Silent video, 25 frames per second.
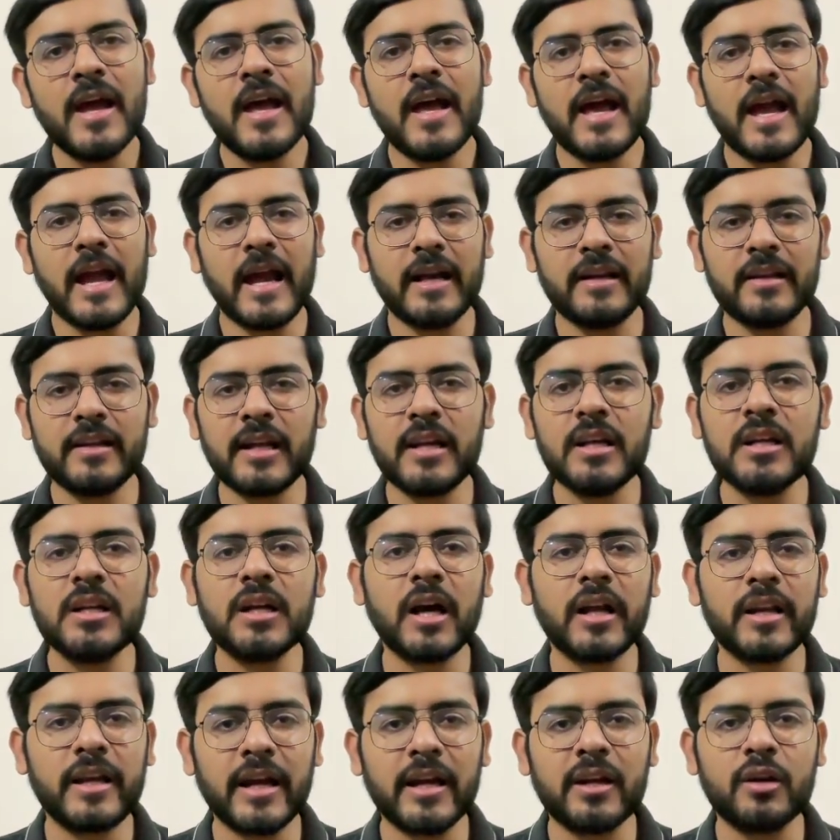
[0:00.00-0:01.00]
and then
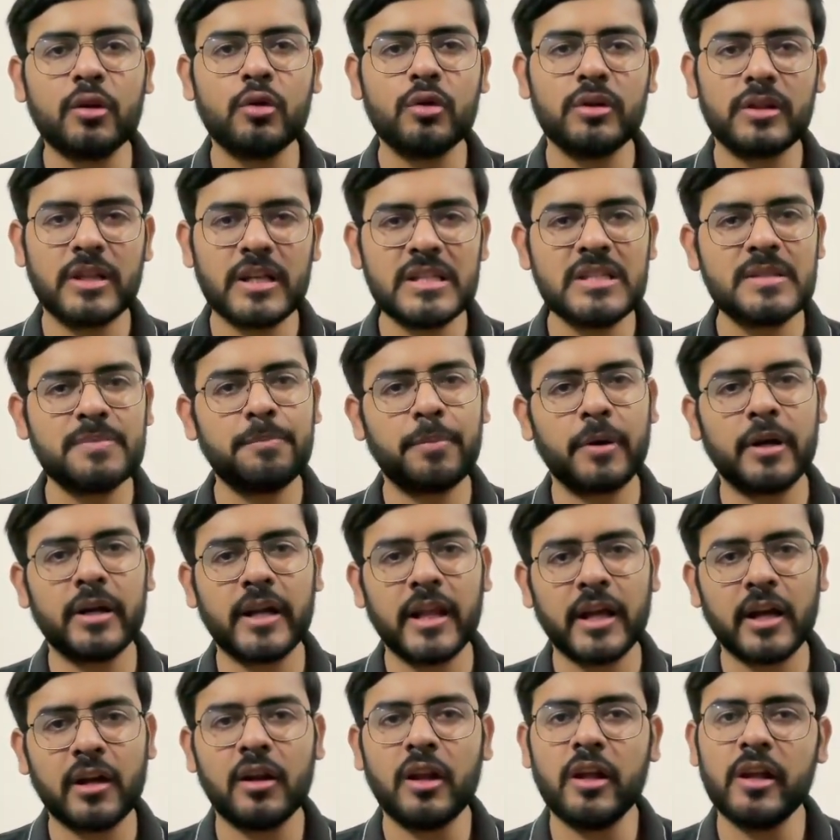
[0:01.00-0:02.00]
connect to this
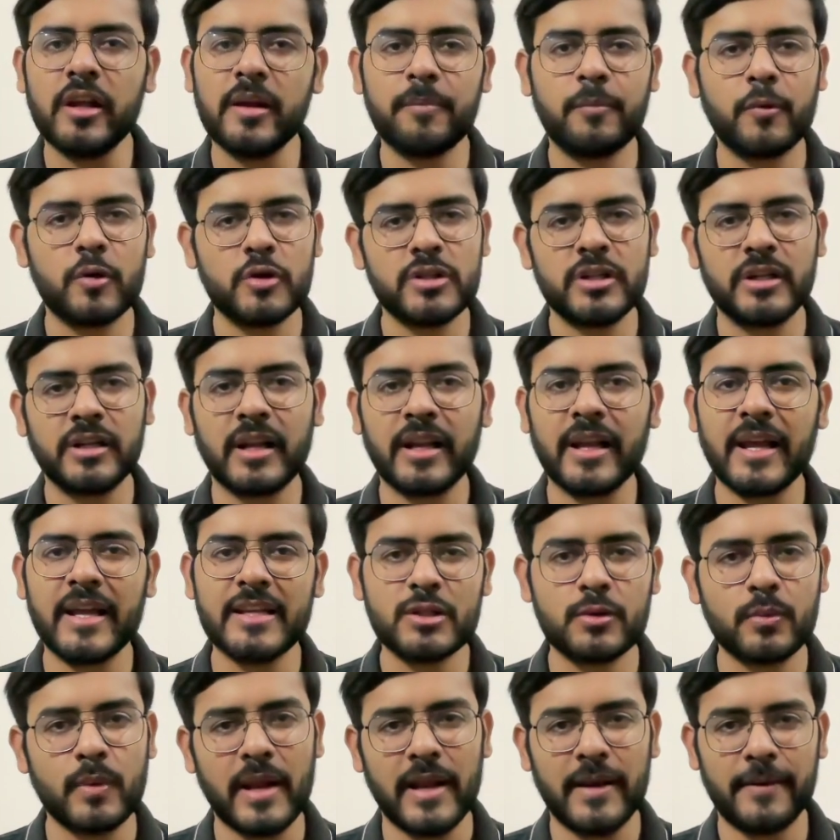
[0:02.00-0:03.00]
particular repository as
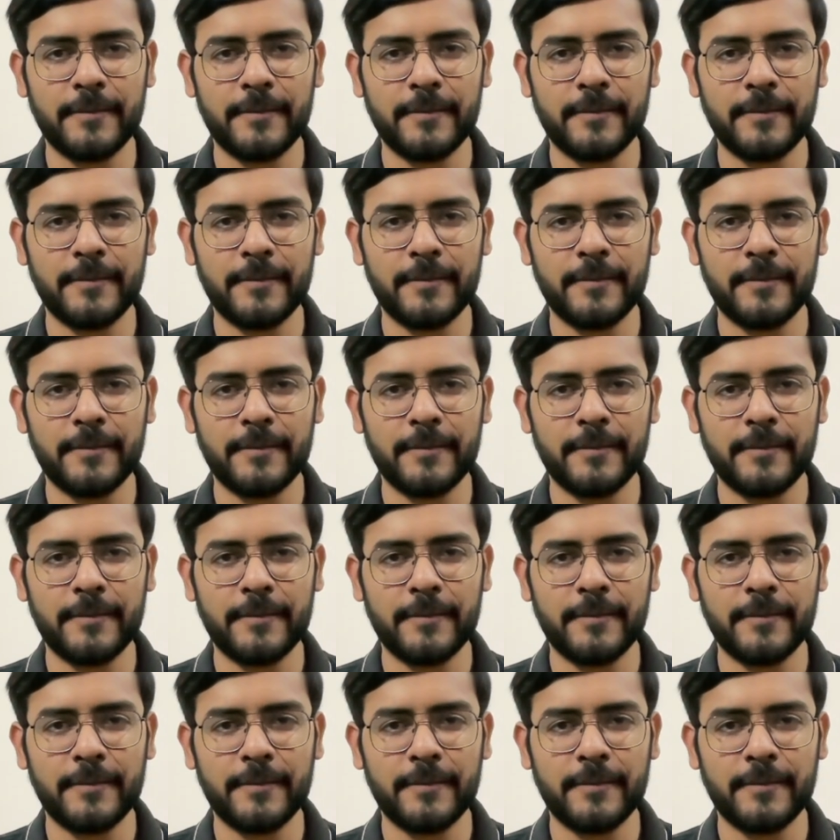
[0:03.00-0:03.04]
well.